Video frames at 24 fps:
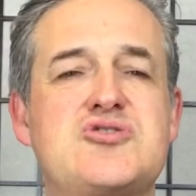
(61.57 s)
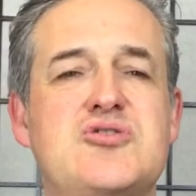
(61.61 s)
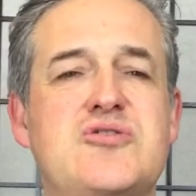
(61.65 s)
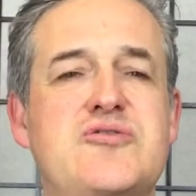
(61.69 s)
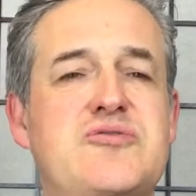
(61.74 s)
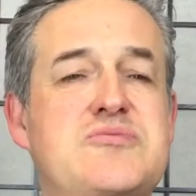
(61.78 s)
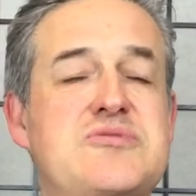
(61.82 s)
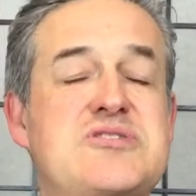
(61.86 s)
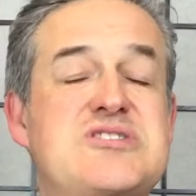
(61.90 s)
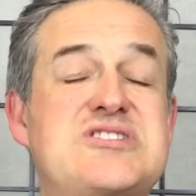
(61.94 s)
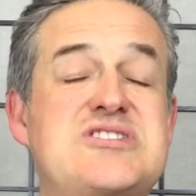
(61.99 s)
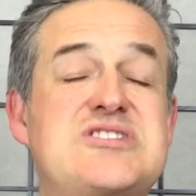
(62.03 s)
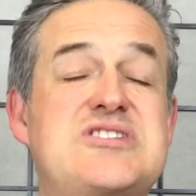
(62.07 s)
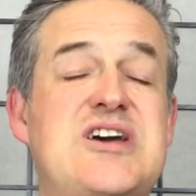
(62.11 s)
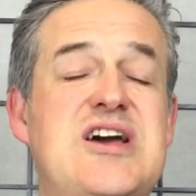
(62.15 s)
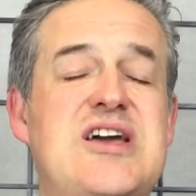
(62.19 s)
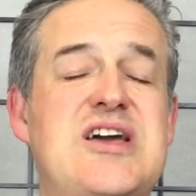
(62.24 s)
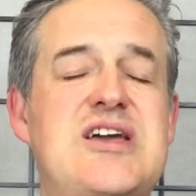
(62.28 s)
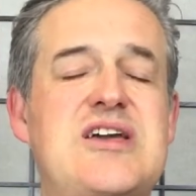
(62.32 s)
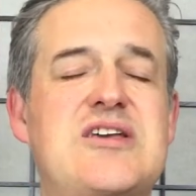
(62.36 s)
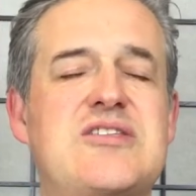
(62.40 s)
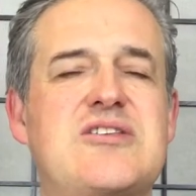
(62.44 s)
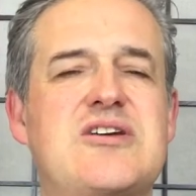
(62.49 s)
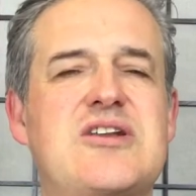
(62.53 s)
or from the
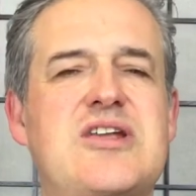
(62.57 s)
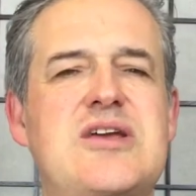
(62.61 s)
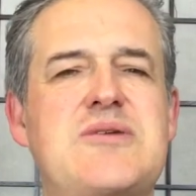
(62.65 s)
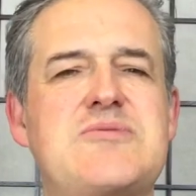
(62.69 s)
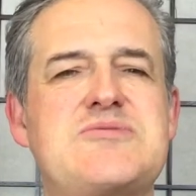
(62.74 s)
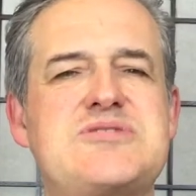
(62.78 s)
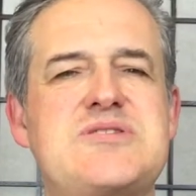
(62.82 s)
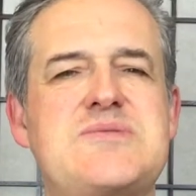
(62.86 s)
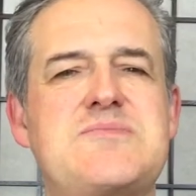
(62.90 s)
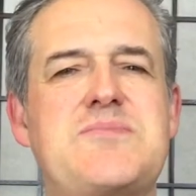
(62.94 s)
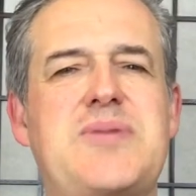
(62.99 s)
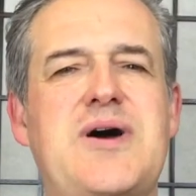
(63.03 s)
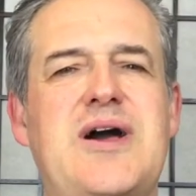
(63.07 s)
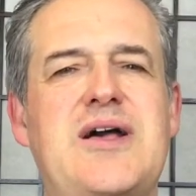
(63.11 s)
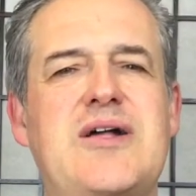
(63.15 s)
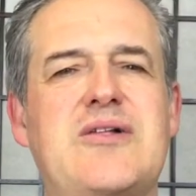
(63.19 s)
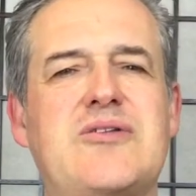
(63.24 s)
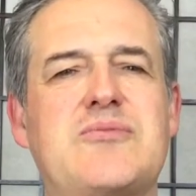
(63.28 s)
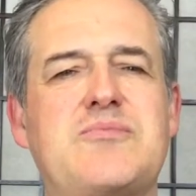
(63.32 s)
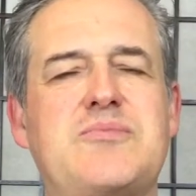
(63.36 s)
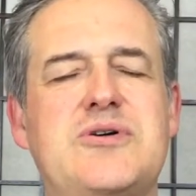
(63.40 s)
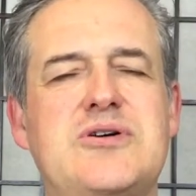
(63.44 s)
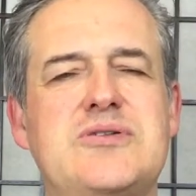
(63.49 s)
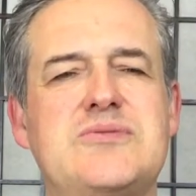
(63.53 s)
stake that he was
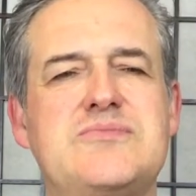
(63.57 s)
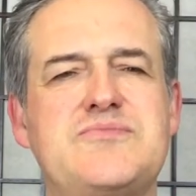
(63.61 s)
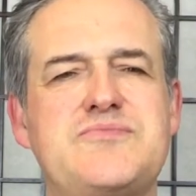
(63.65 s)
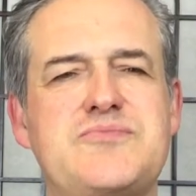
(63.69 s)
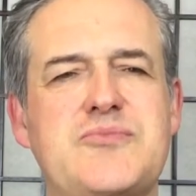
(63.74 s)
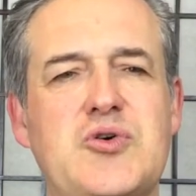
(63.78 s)
impaled upon,